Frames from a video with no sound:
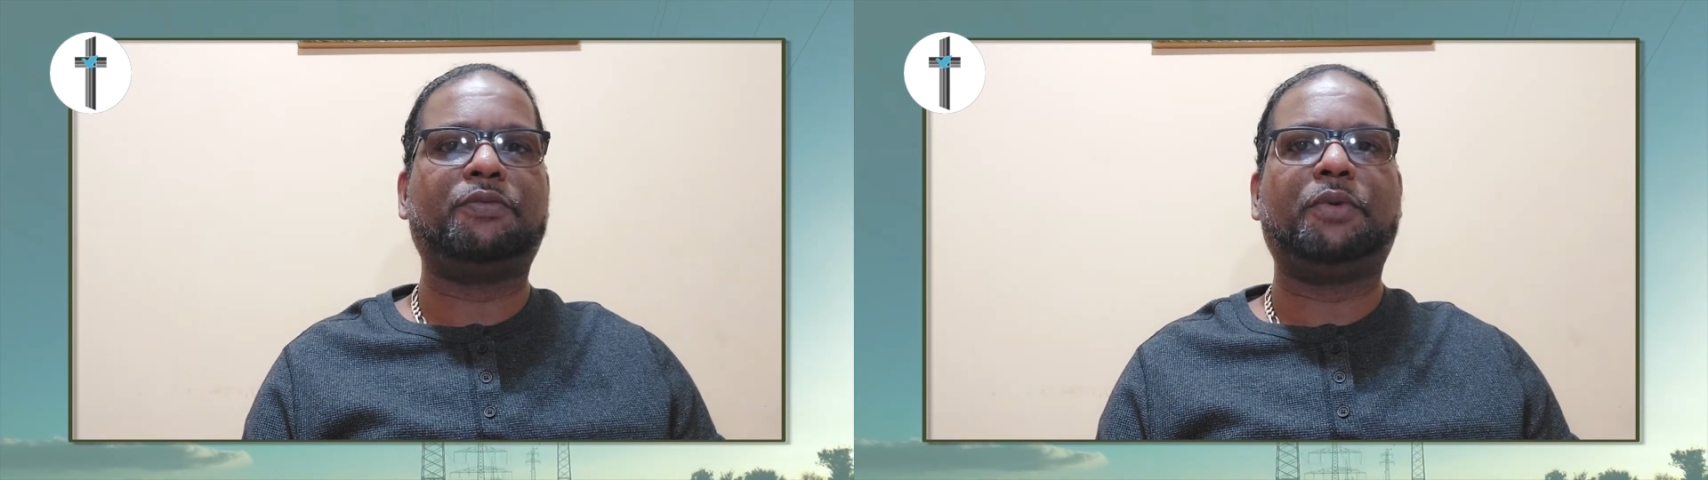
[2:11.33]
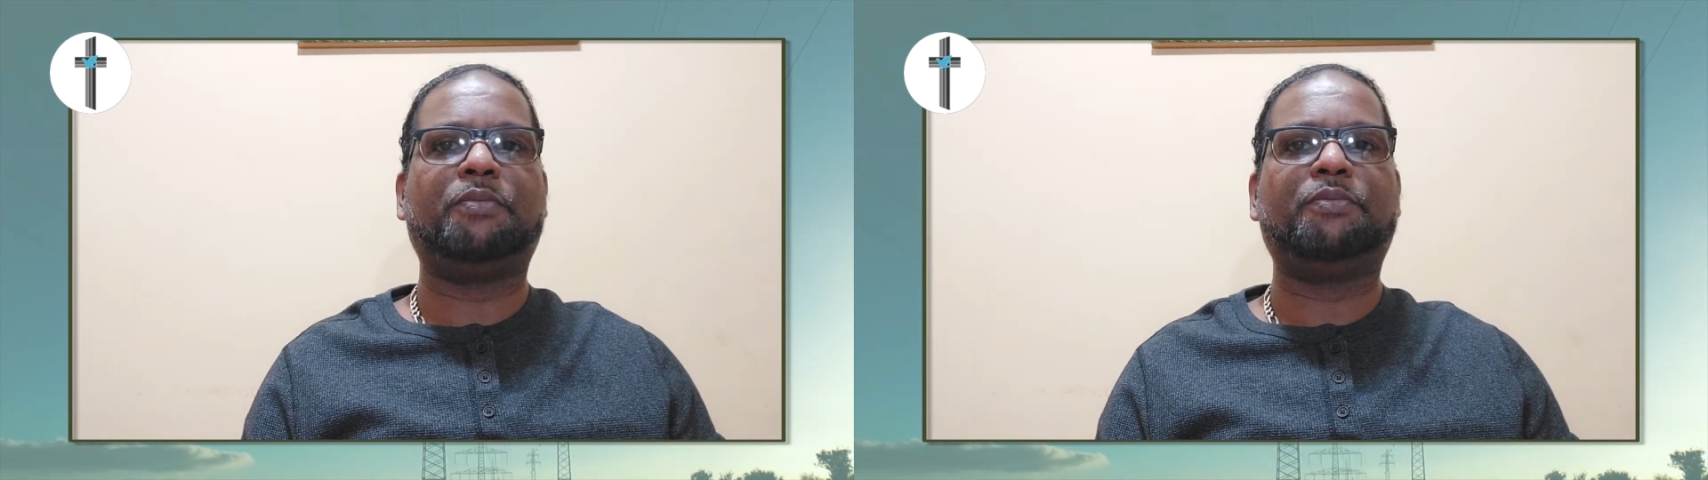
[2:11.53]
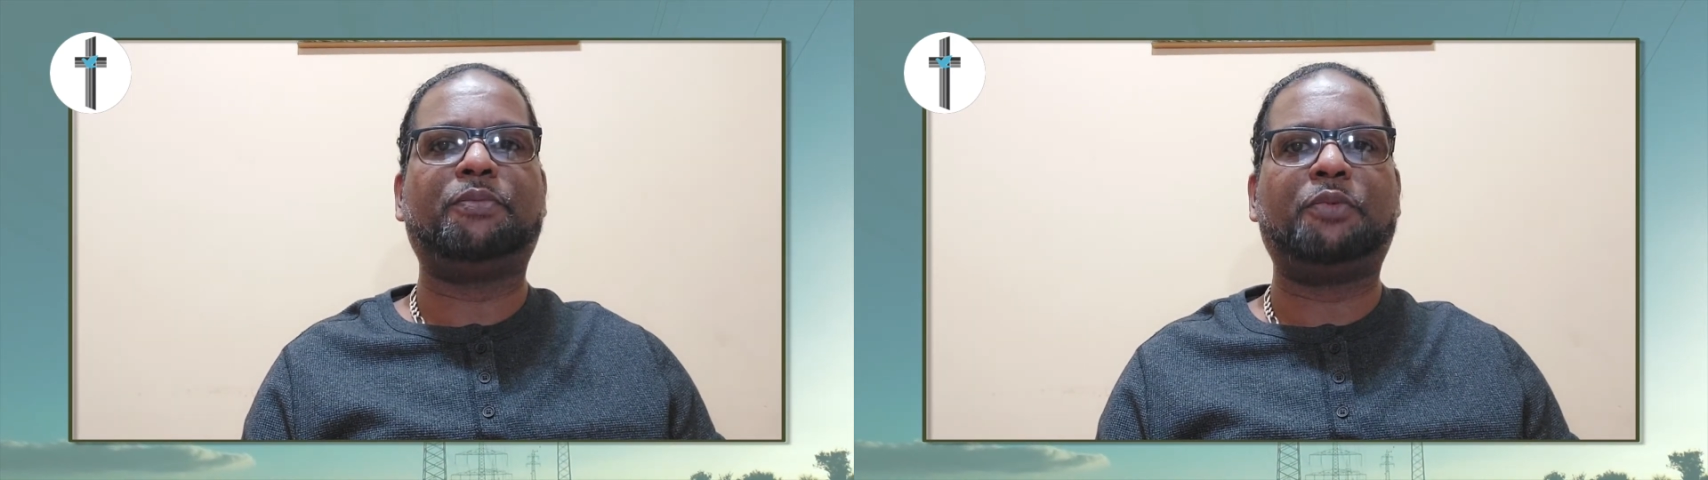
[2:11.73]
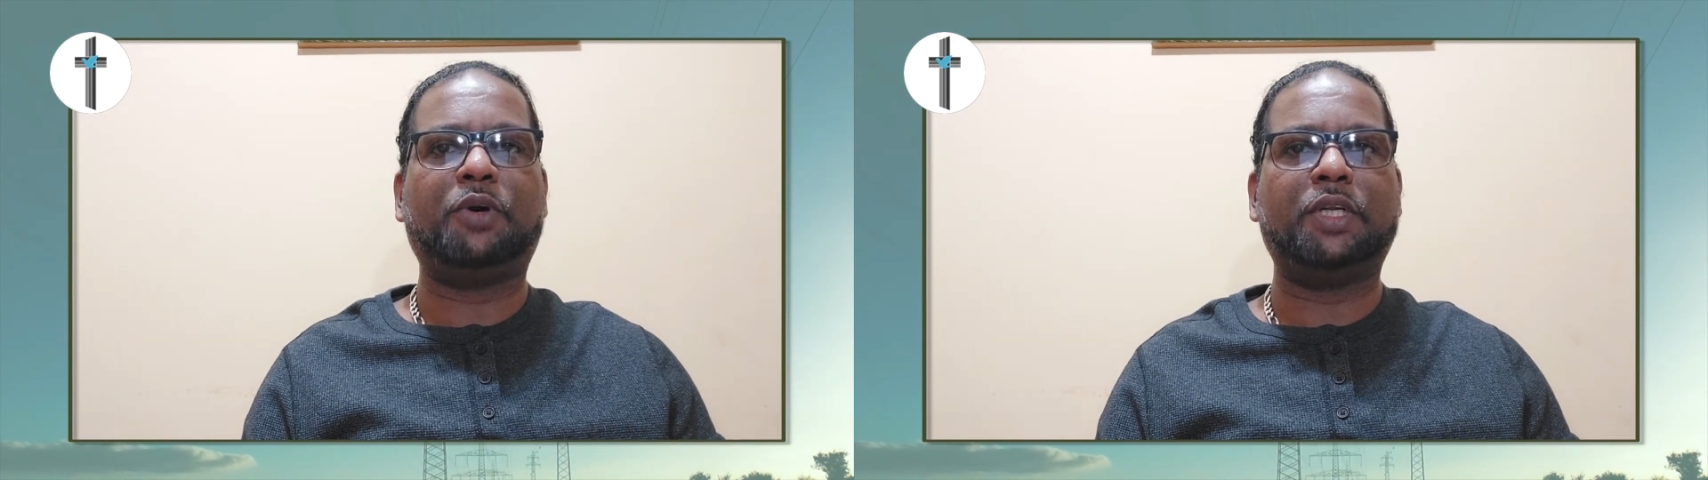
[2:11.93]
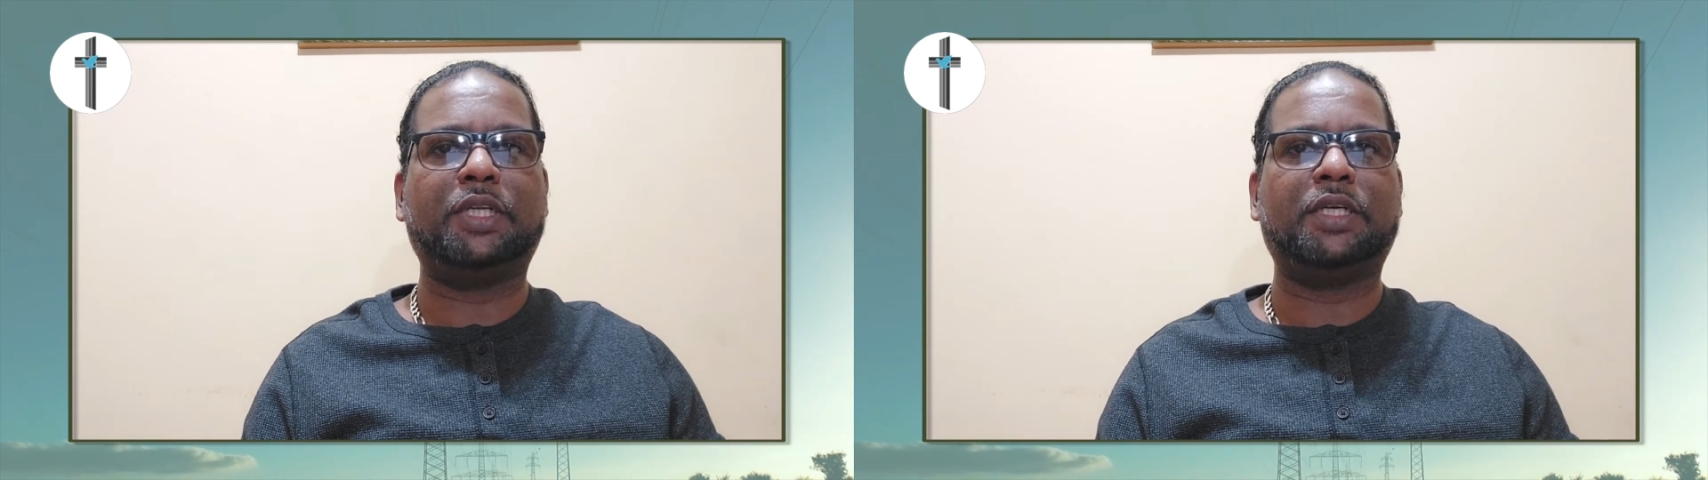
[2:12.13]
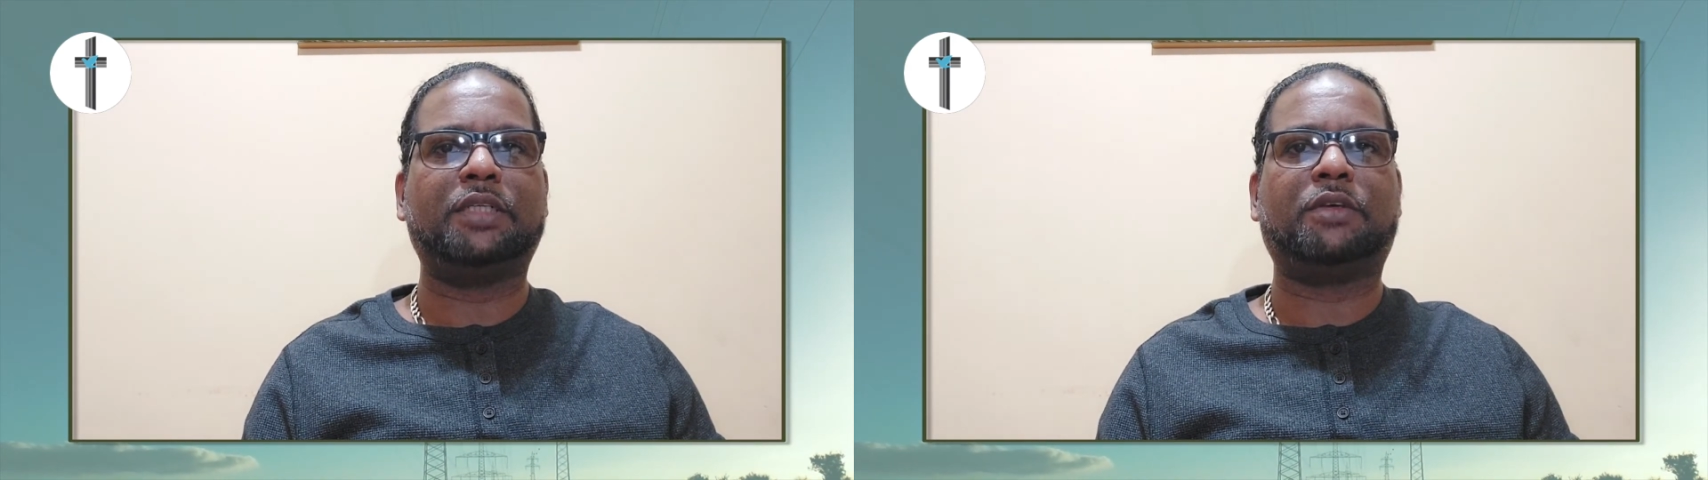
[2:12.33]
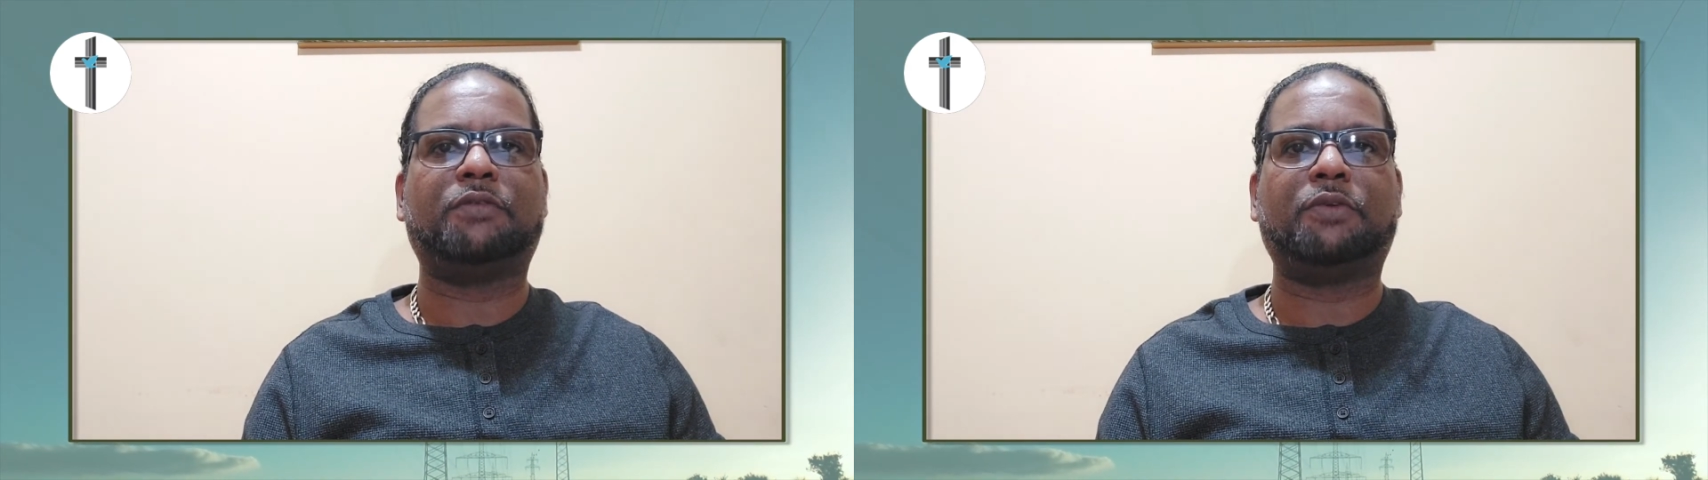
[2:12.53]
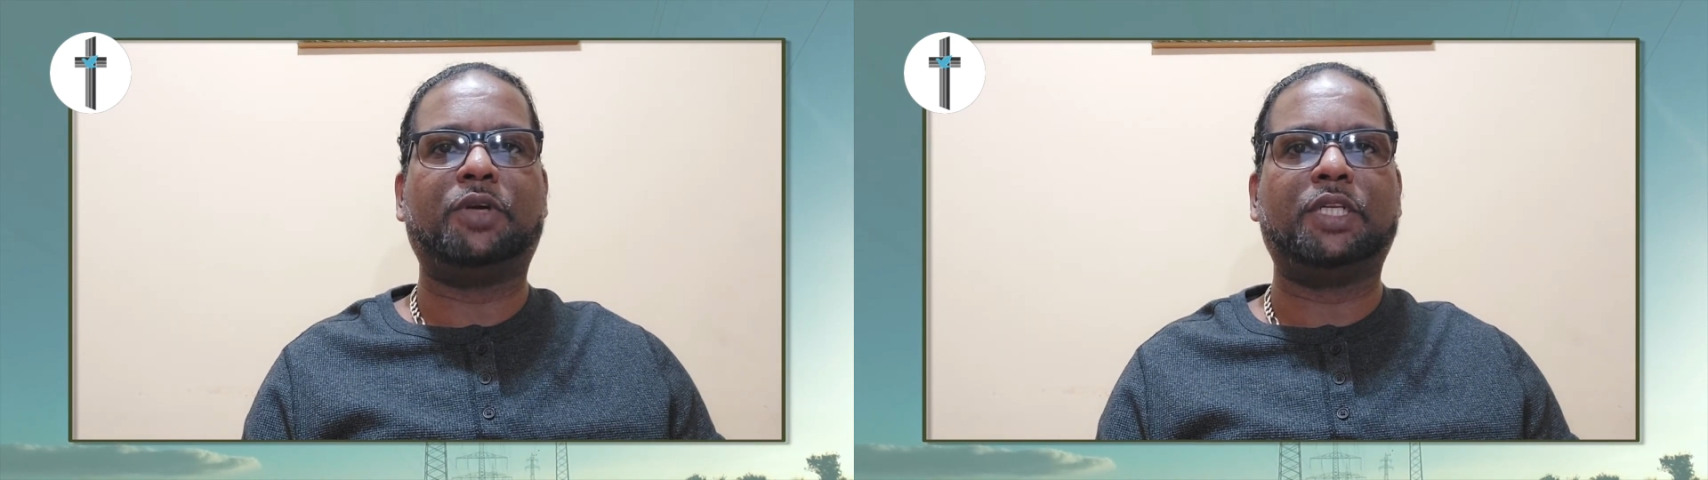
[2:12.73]
importance of
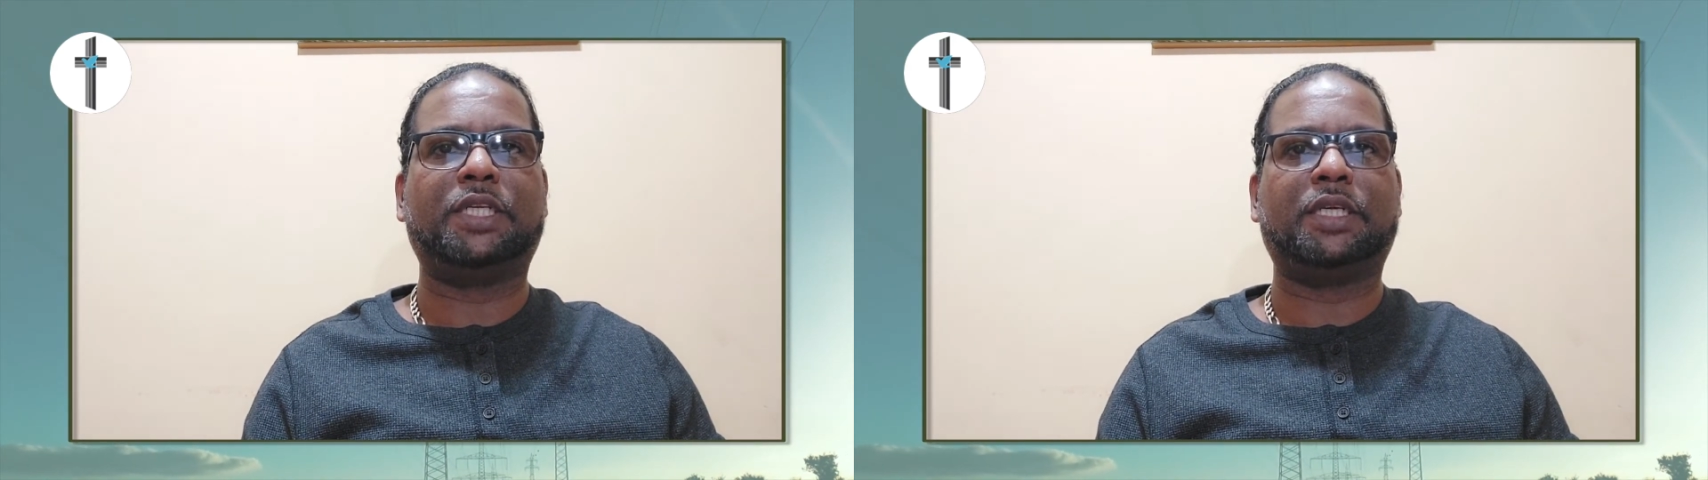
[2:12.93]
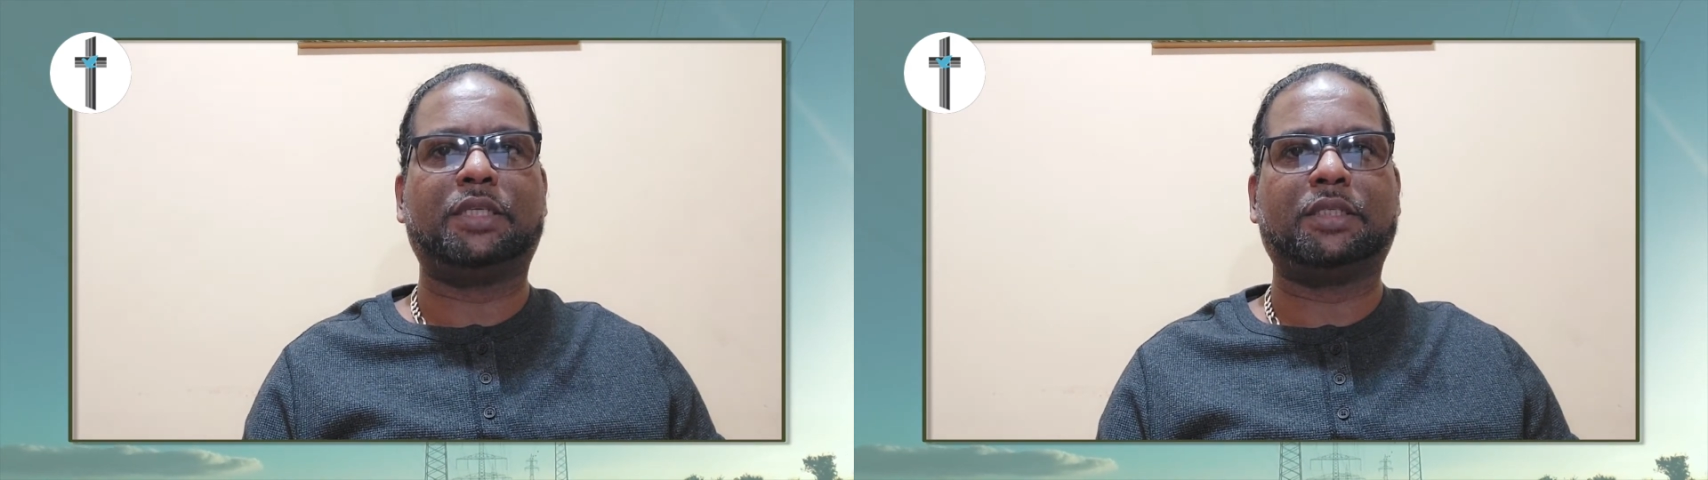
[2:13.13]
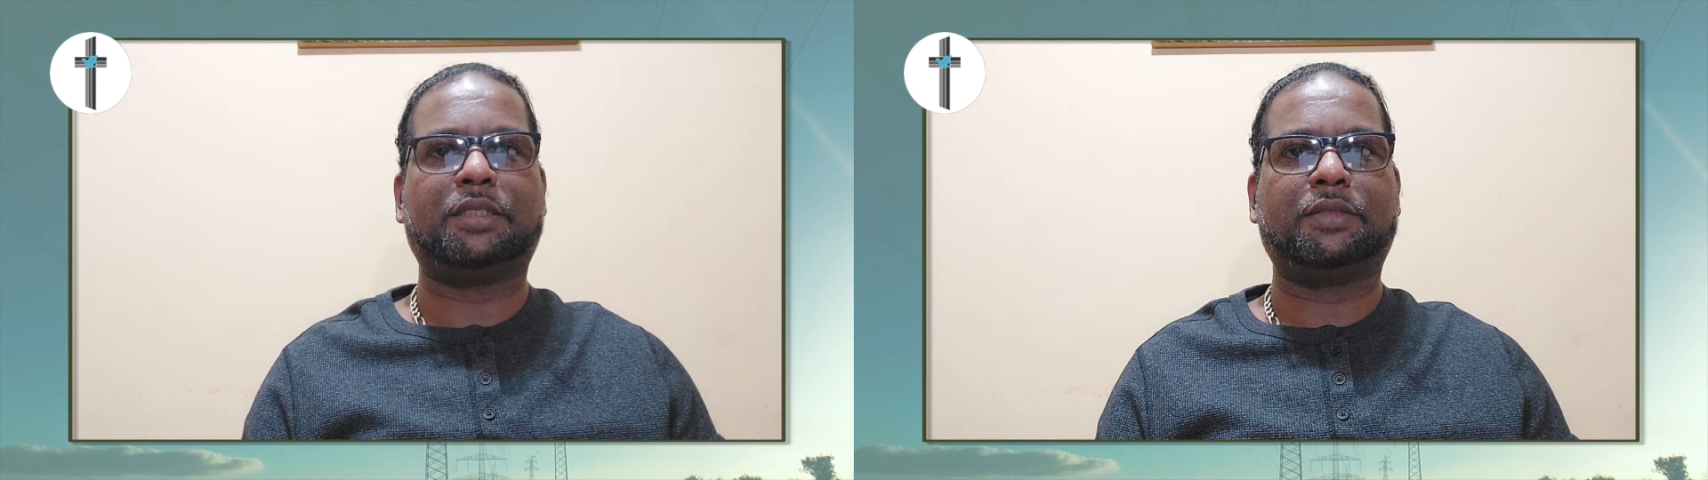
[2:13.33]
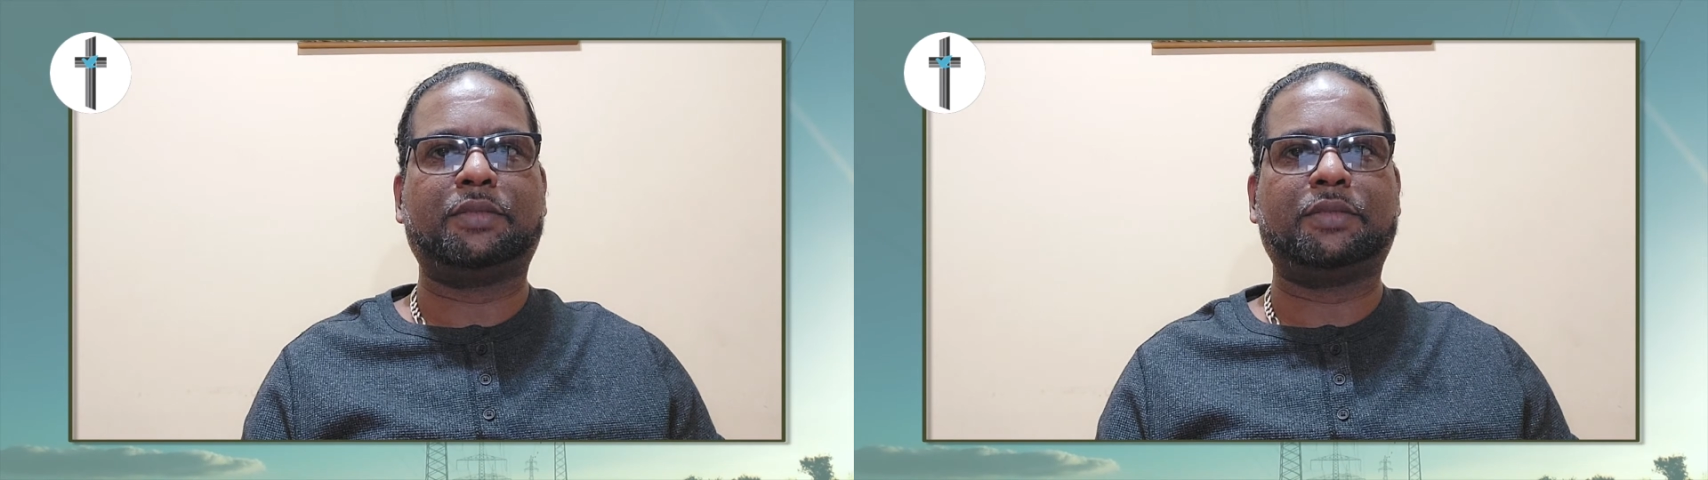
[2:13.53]
all things.